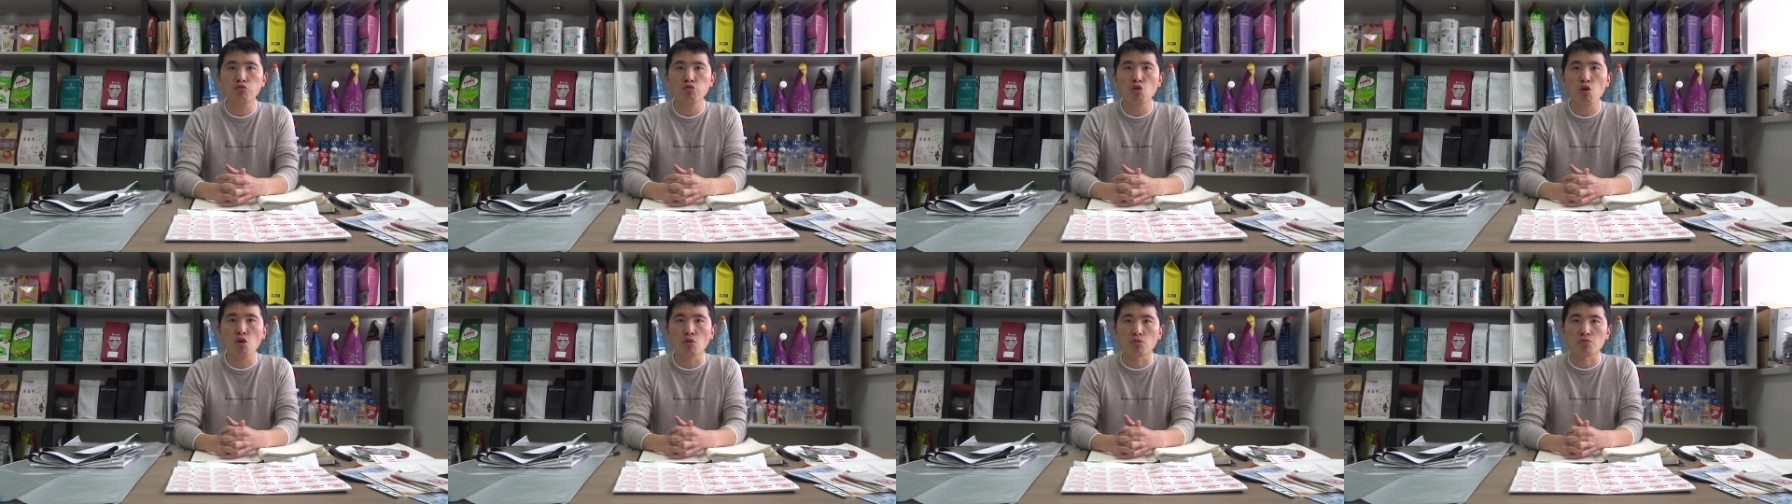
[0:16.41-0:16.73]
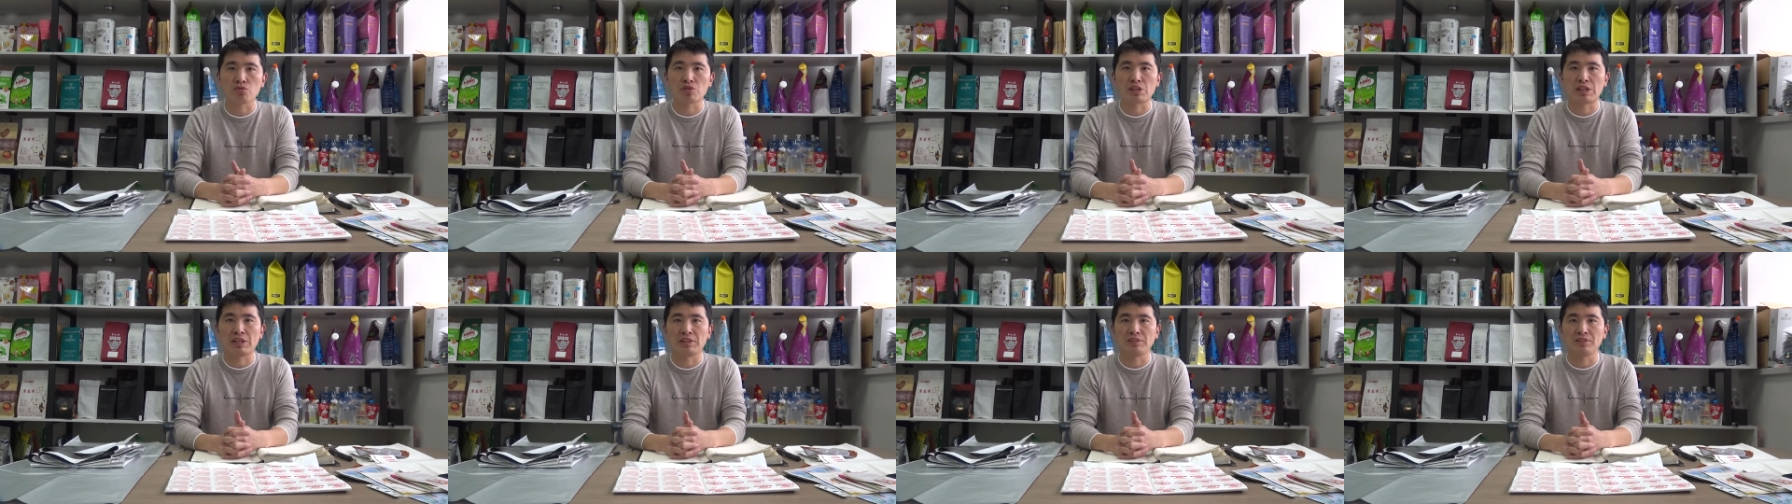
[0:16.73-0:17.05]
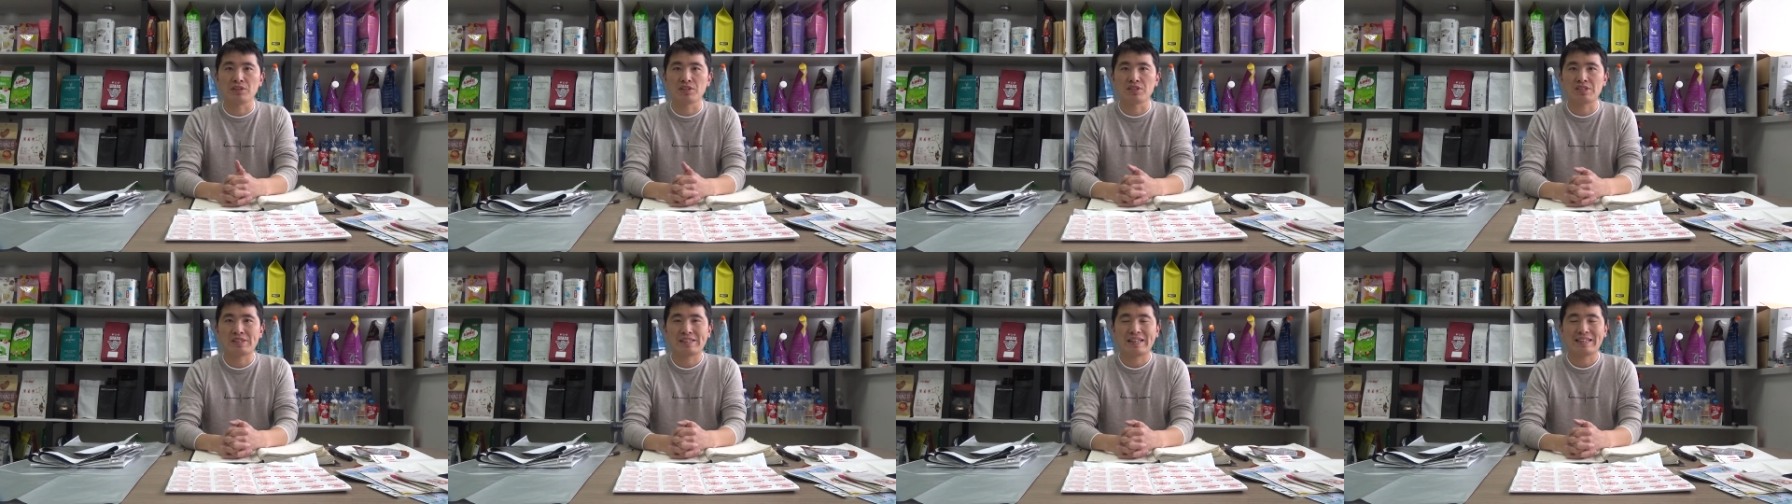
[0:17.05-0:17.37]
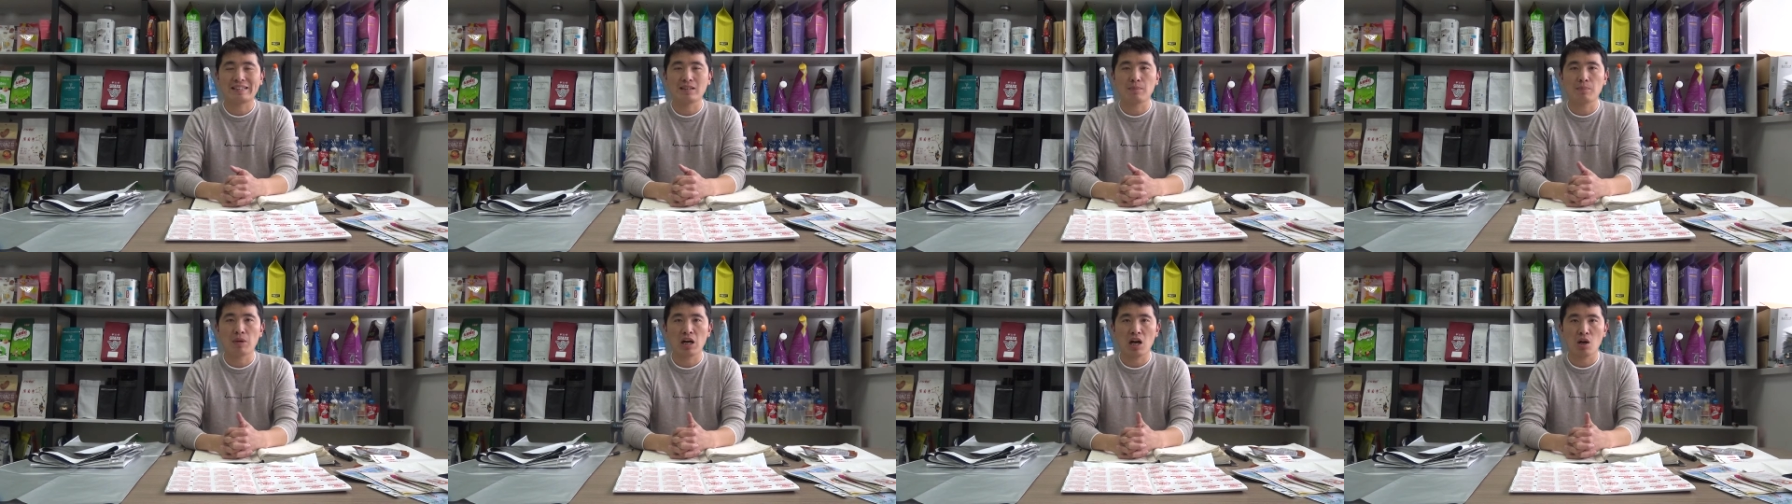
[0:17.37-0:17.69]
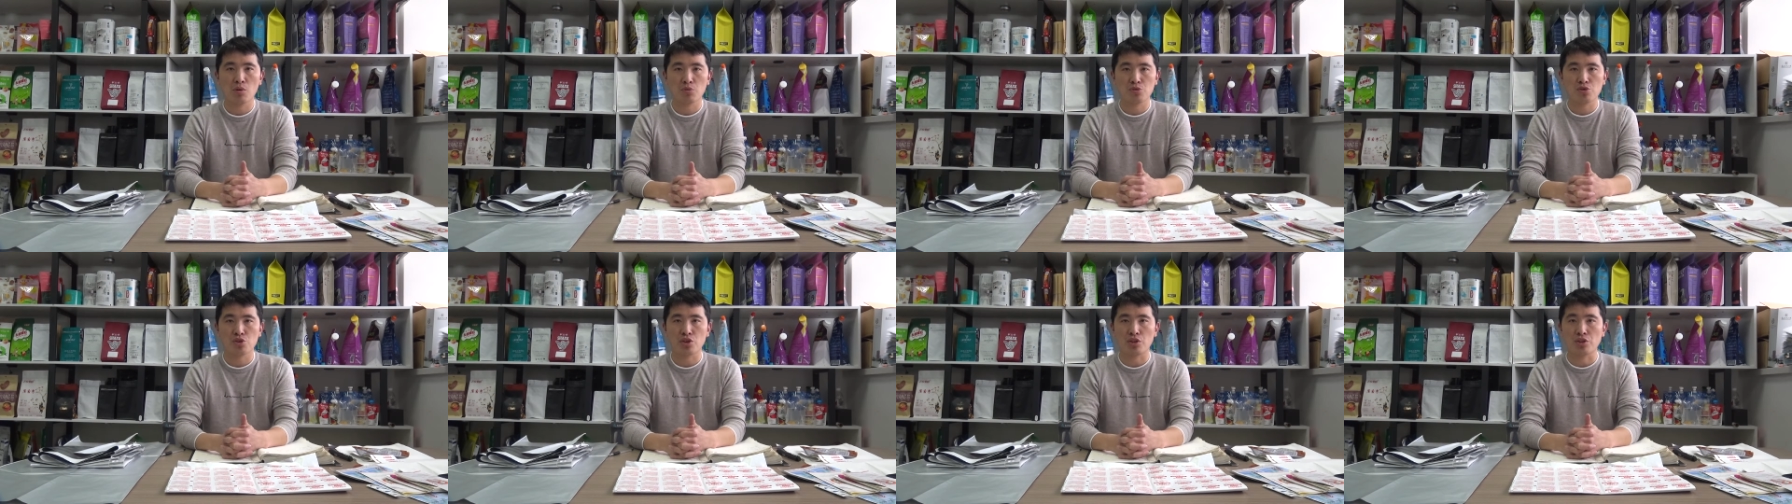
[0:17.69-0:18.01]
rolls and stand-up
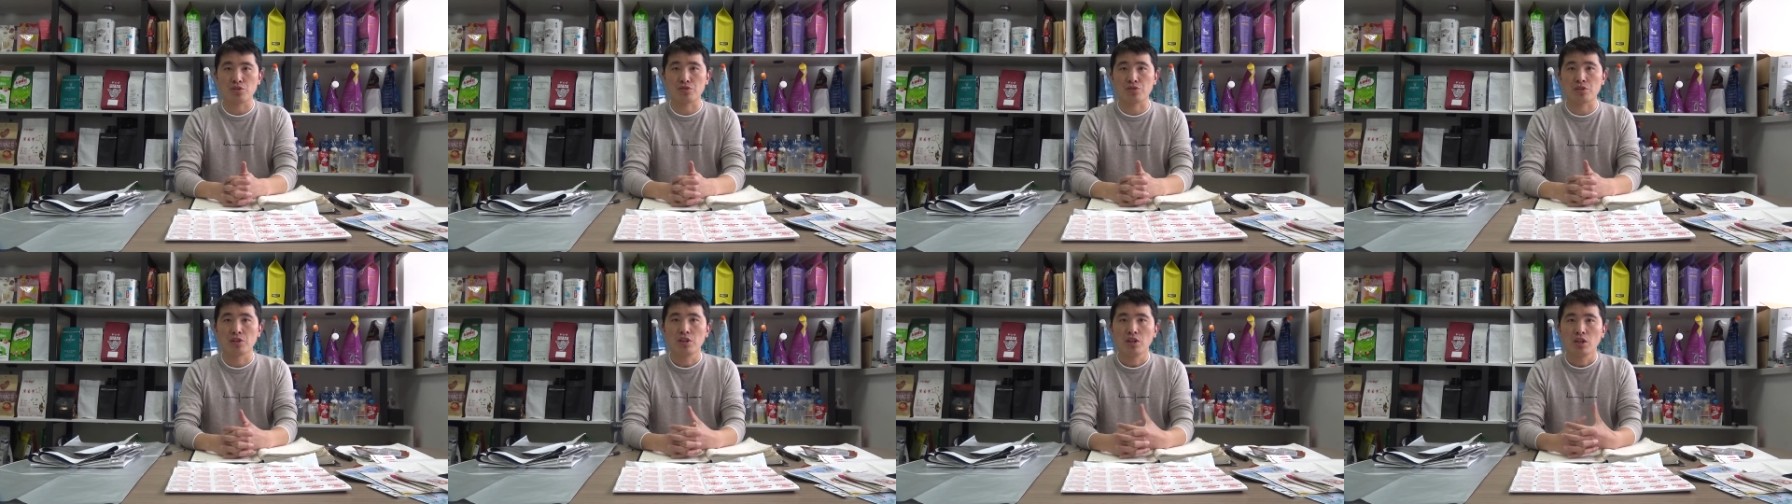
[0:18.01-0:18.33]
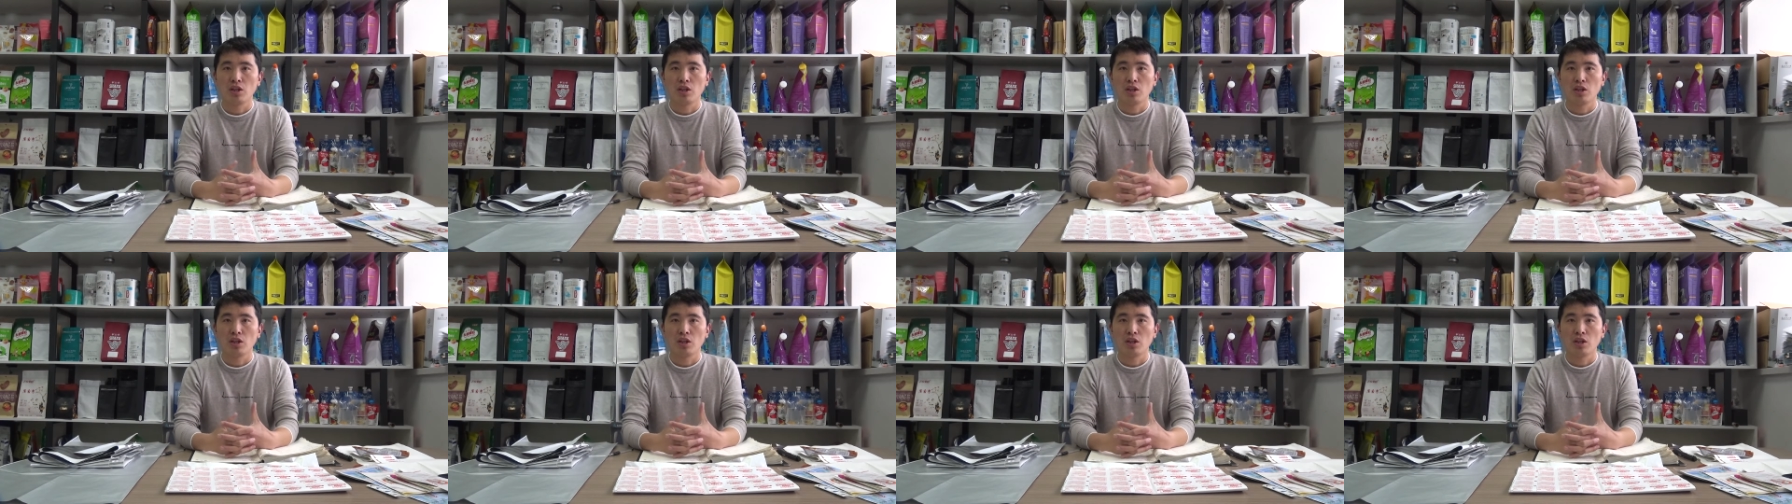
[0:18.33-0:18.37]
pouches